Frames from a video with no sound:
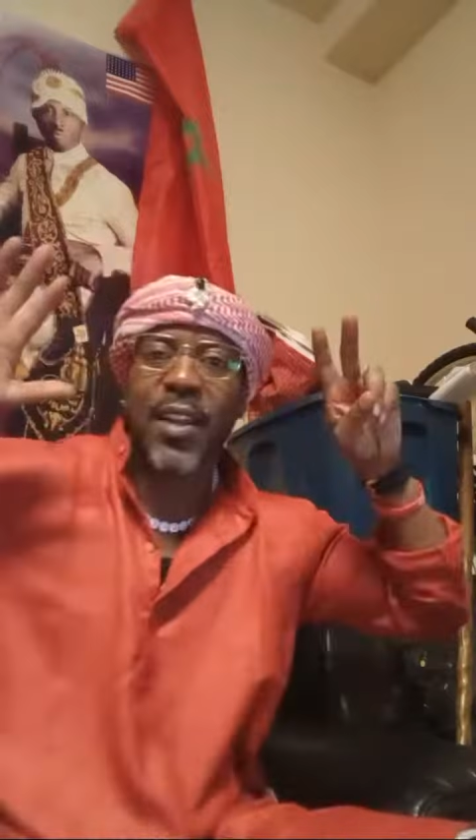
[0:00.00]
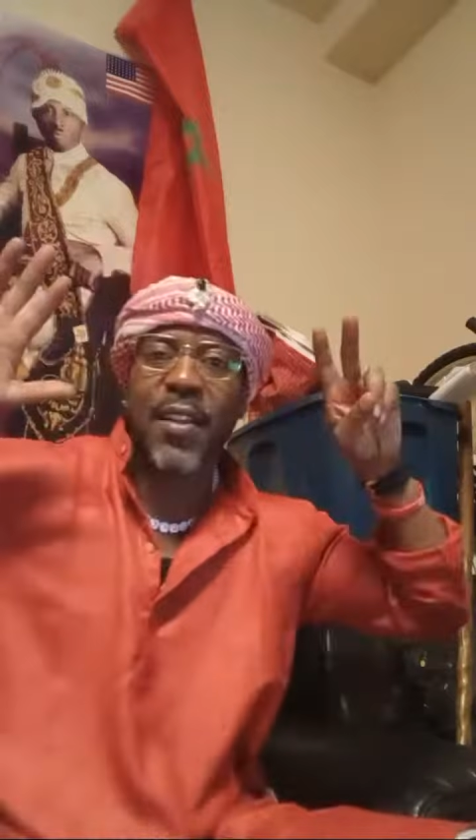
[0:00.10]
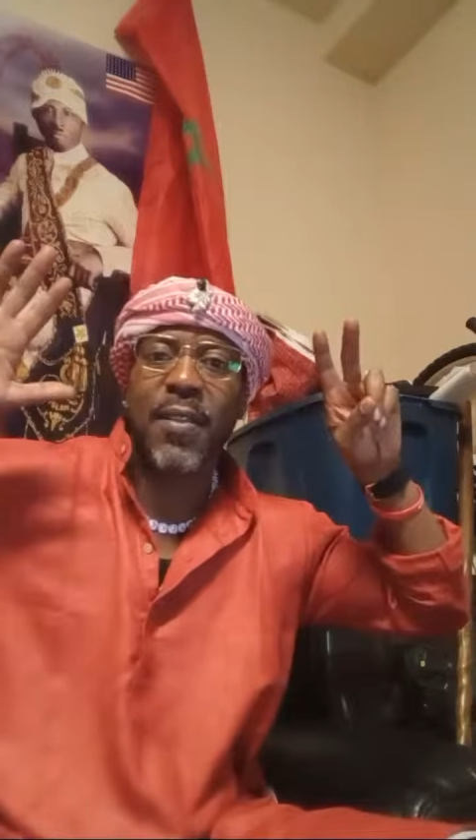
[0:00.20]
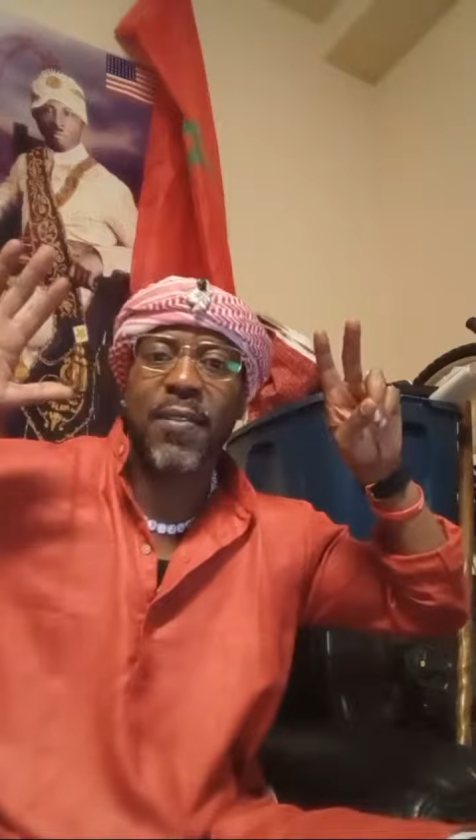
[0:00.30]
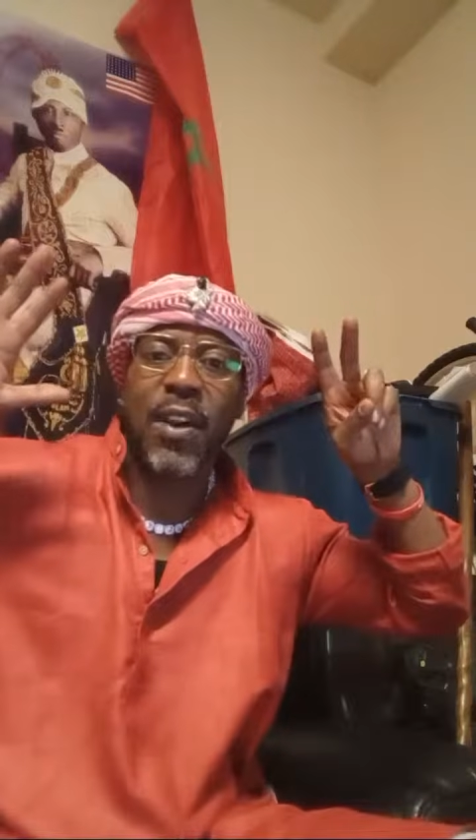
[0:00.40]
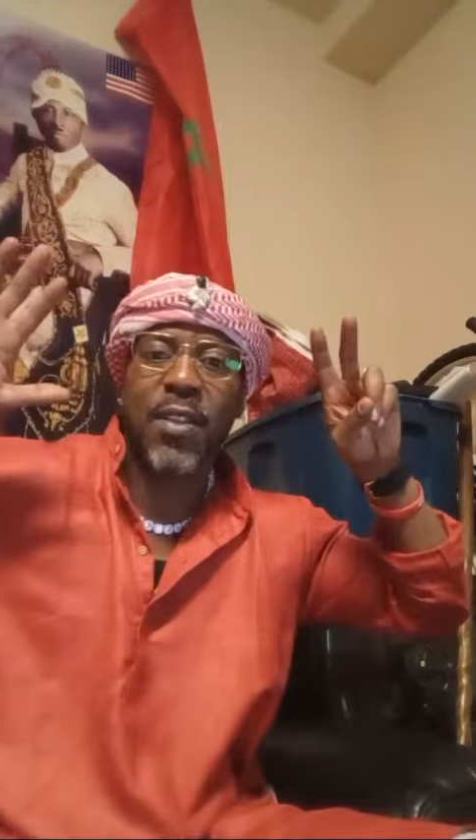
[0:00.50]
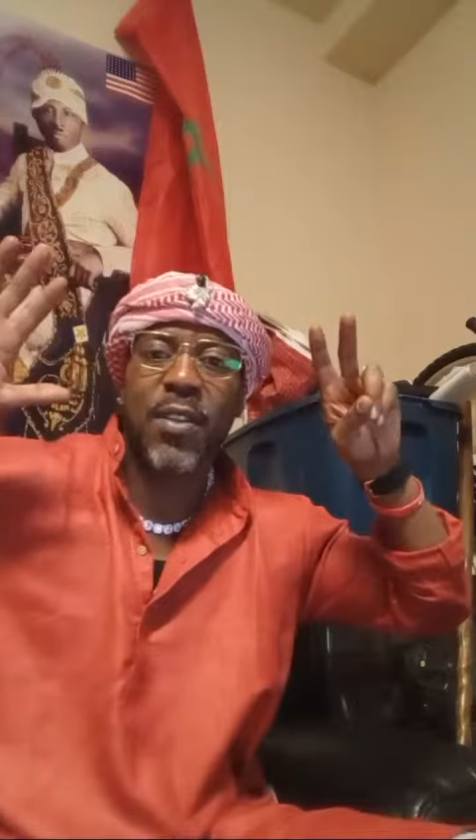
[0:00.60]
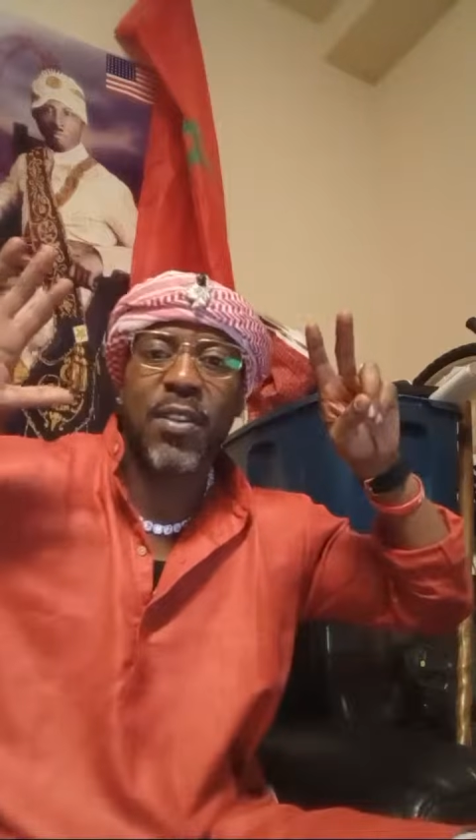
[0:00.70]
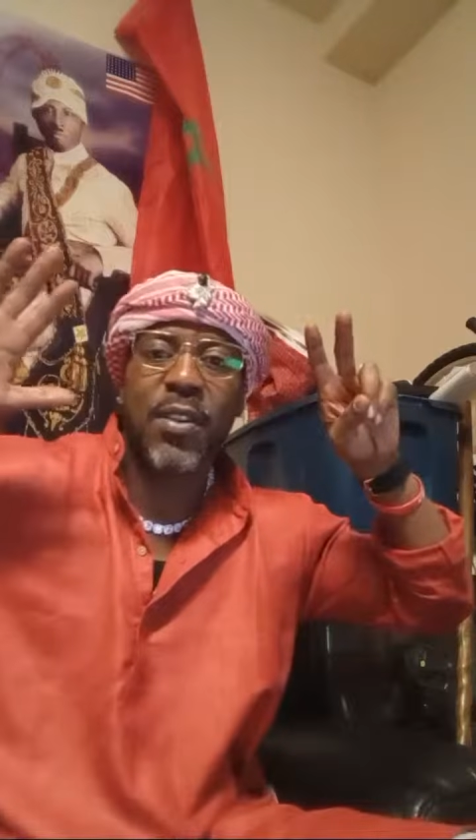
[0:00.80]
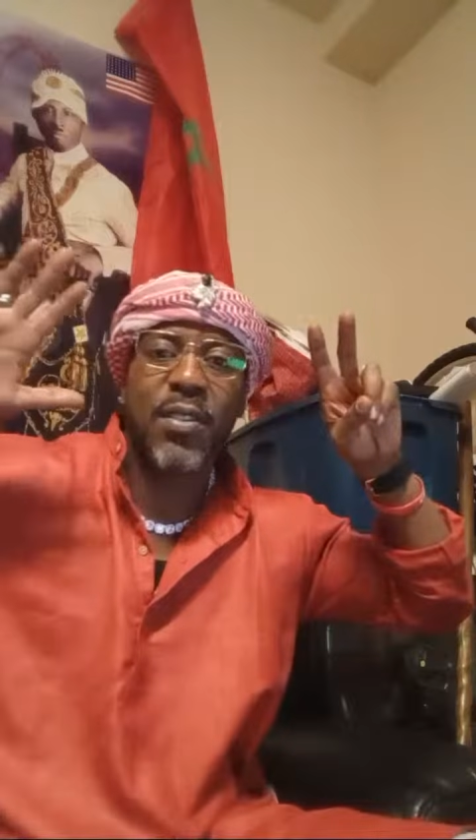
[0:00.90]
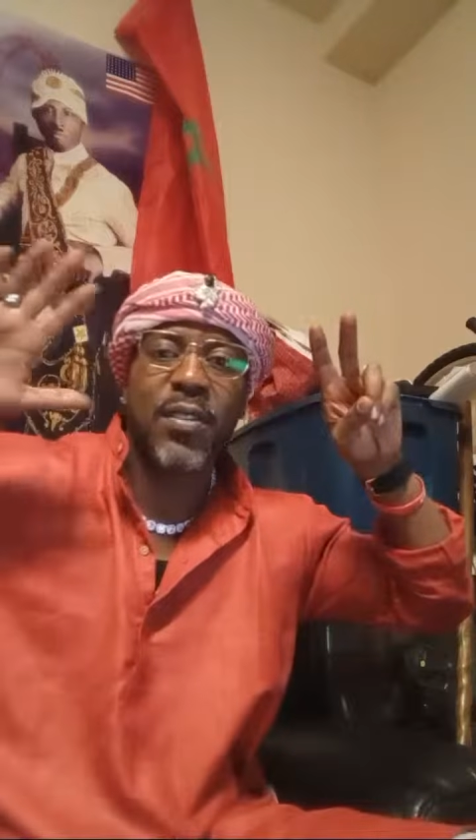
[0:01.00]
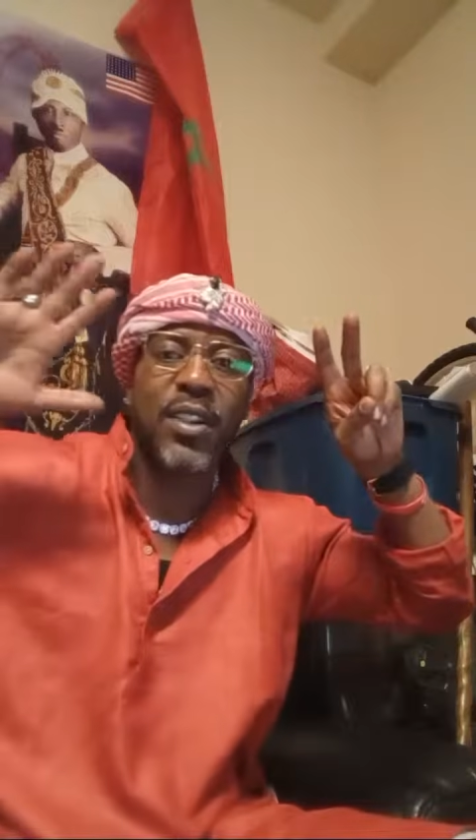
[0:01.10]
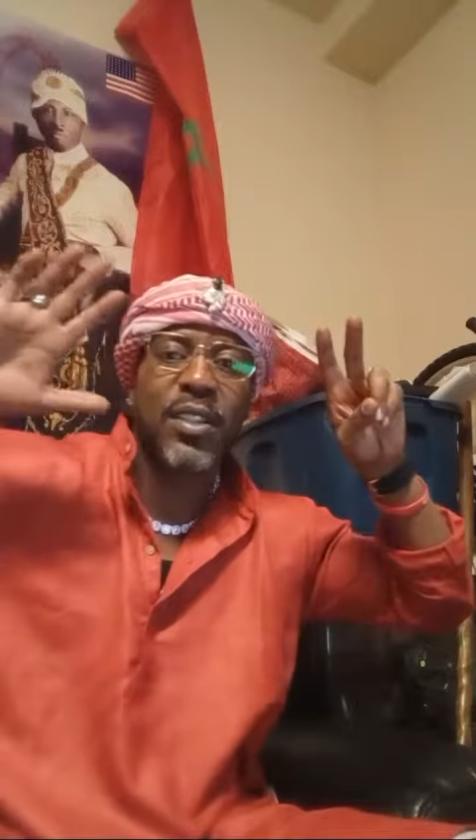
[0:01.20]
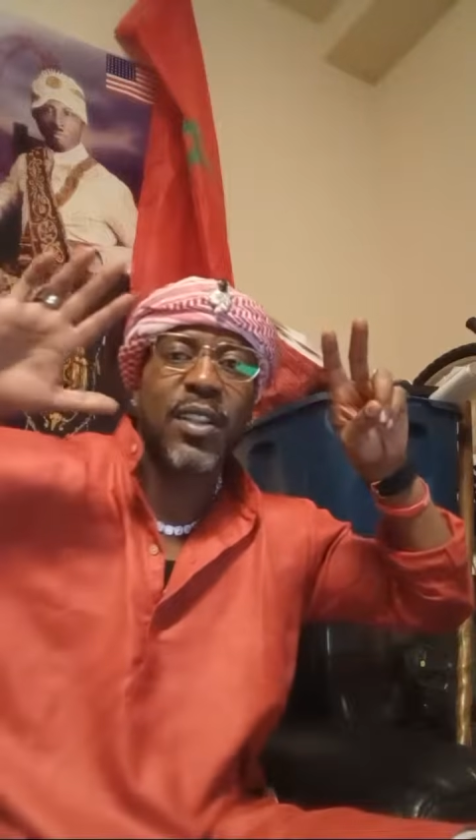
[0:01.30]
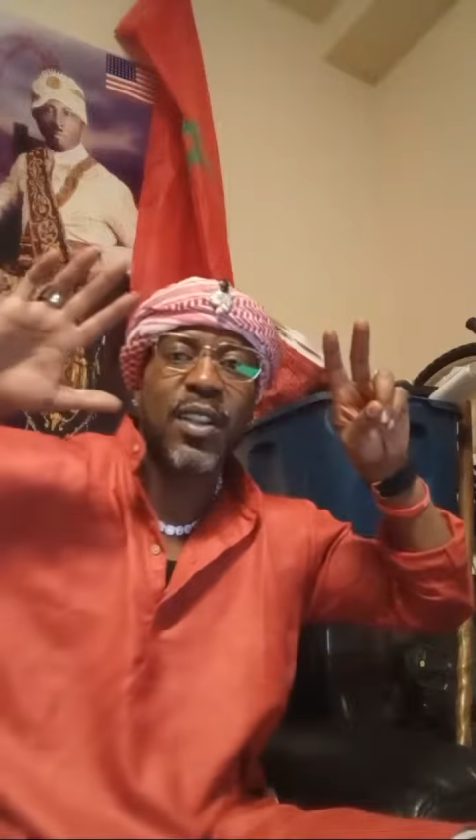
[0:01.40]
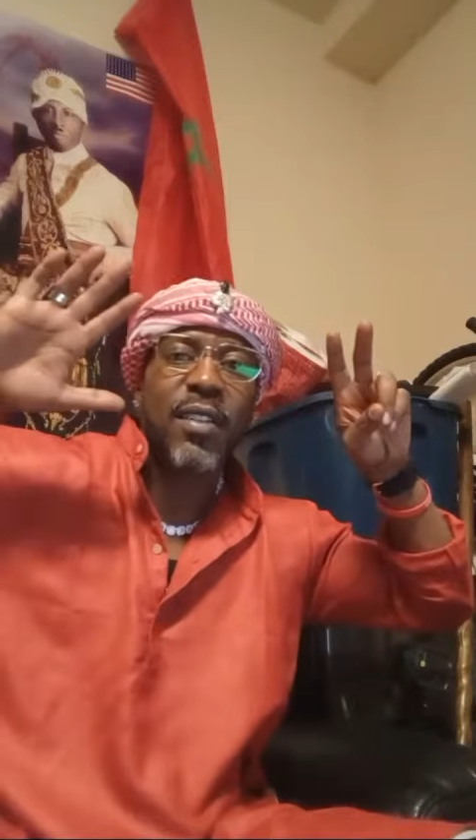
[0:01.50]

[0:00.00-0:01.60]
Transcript: Father of the universe,